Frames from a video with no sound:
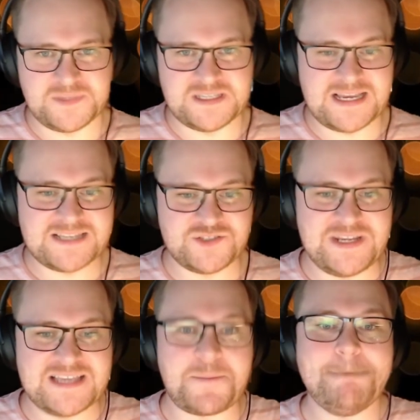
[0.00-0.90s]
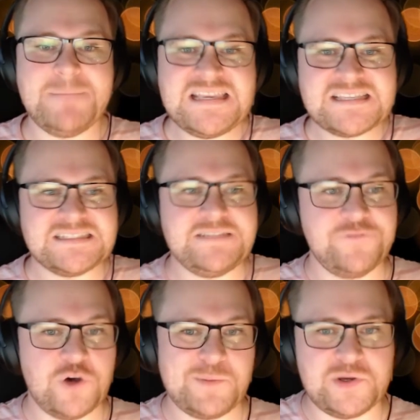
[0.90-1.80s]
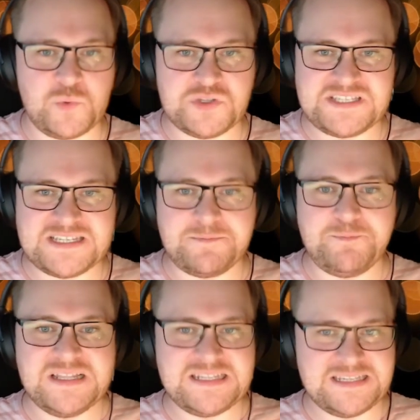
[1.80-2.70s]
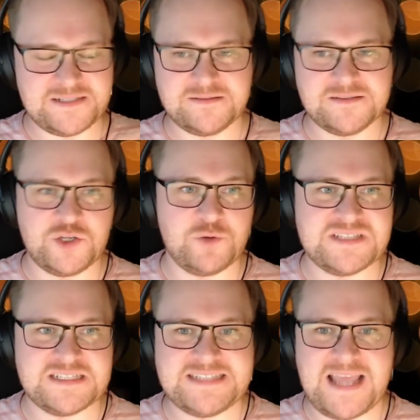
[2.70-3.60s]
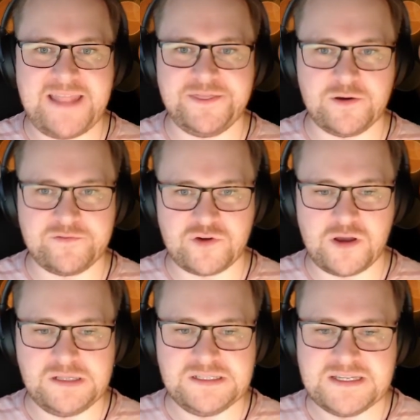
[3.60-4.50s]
It only has a measly 4.16 billion and comes in 10th overall.